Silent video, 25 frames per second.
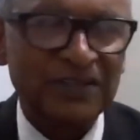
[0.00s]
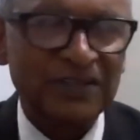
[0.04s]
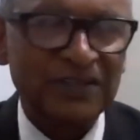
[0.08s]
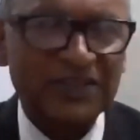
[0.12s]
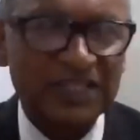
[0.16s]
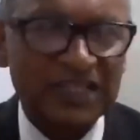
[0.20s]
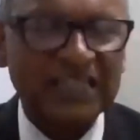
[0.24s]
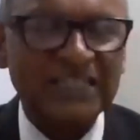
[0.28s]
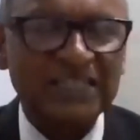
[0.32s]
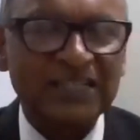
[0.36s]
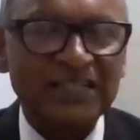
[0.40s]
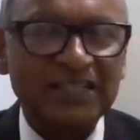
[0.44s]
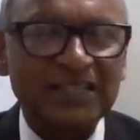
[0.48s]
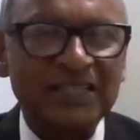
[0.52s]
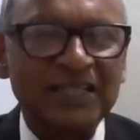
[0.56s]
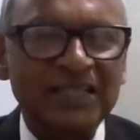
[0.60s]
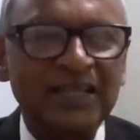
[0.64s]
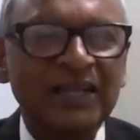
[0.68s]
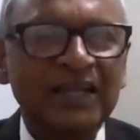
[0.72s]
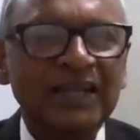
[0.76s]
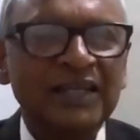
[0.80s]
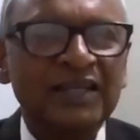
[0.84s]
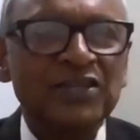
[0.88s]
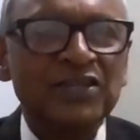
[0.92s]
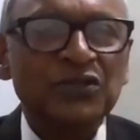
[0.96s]
stages.
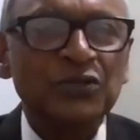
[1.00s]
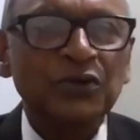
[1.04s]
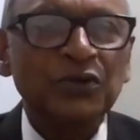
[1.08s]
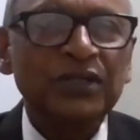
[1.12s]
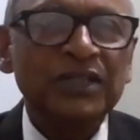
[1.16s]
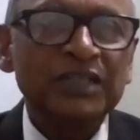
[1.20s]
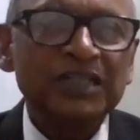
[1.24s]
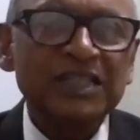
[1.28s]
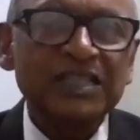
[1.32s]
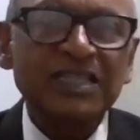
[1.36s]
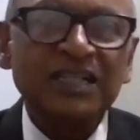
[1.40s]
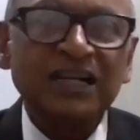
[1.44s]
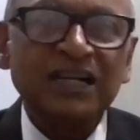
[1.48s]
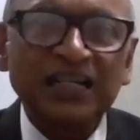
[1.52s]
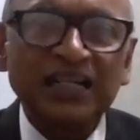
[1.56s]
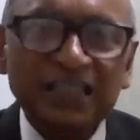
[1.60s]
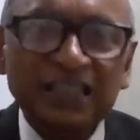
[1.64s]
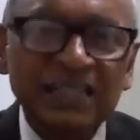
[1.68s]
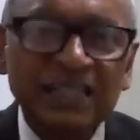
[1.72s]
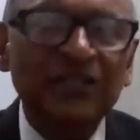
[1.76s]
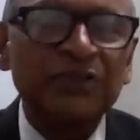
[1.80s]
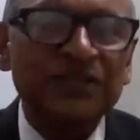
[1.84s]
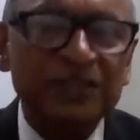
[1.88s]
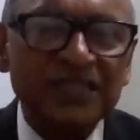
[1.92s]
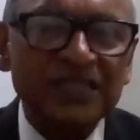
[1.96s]
So it is
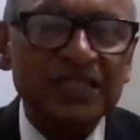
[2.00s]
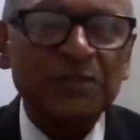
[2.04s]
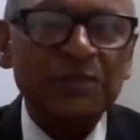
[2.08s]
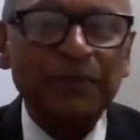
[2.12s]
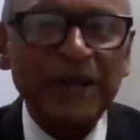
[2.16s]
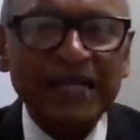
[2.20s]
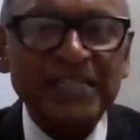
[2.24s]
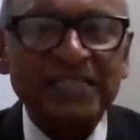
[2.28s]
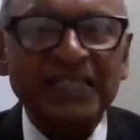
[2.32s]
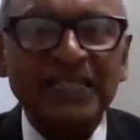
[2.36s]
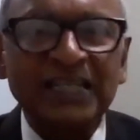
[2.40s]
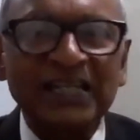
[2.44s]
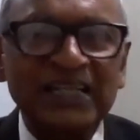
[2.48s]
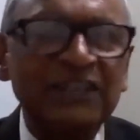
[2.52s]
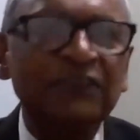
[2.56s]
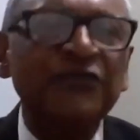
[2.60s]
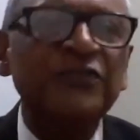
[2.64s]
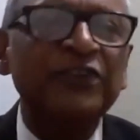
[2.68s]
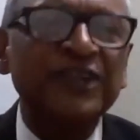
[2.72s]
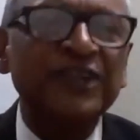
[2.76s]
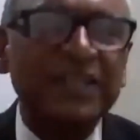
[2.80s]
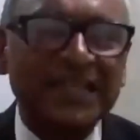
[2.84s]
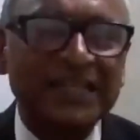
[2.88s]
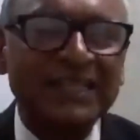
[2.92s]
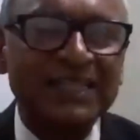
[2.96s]
continuous. It's practically
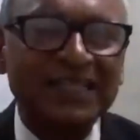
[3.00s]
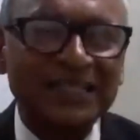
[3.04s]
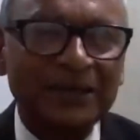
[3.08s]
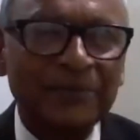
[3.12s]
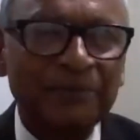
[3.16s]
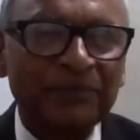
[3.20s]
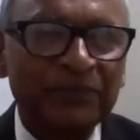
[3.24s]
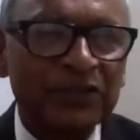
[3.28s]
infinite.